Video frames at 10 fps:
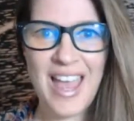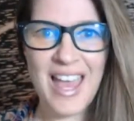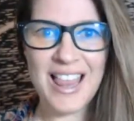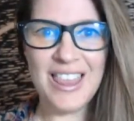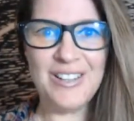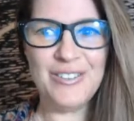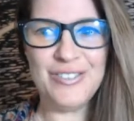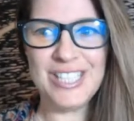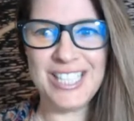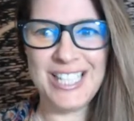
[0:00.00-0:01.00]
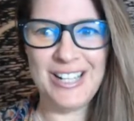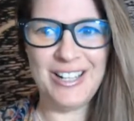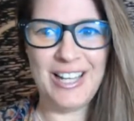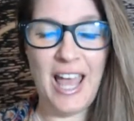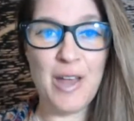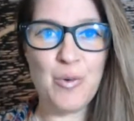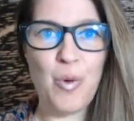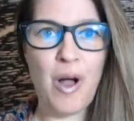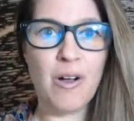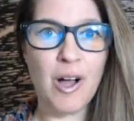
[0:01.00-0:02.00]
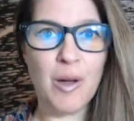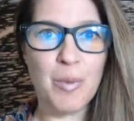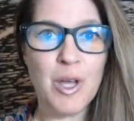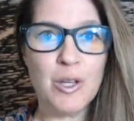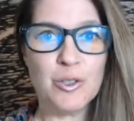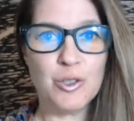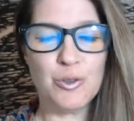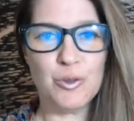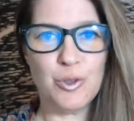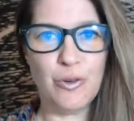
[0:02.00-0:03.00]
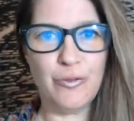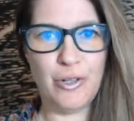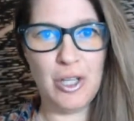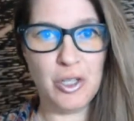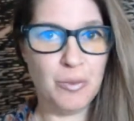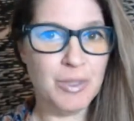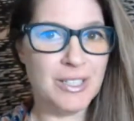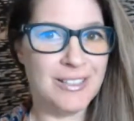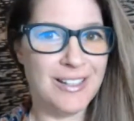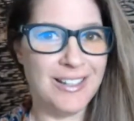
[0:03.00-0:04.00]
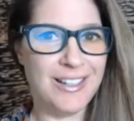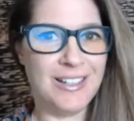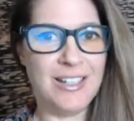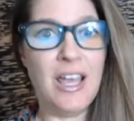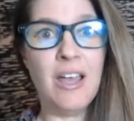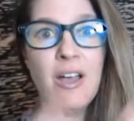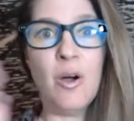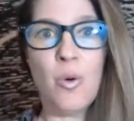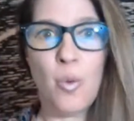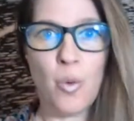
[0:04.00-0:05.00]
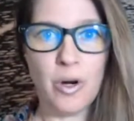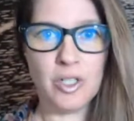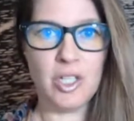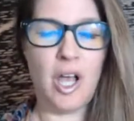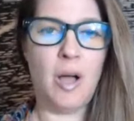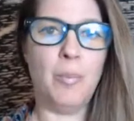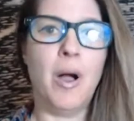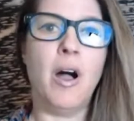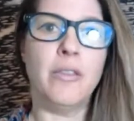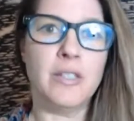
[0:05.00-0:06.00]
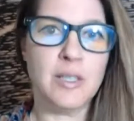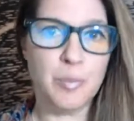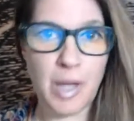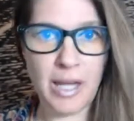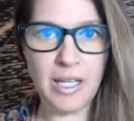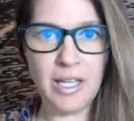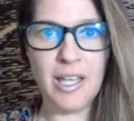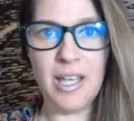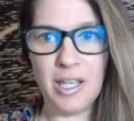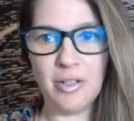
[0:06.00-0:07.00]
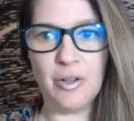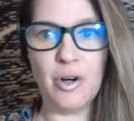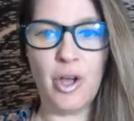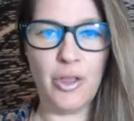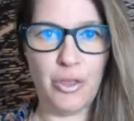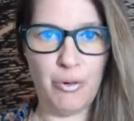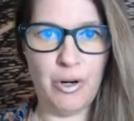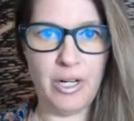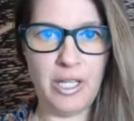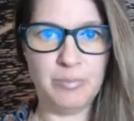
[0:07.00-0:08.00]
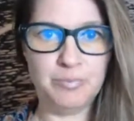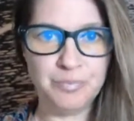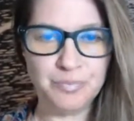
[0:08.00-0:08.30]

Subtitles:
Hello, visionary, and welcome to your free human design workshop on the Splenic Inner Authority.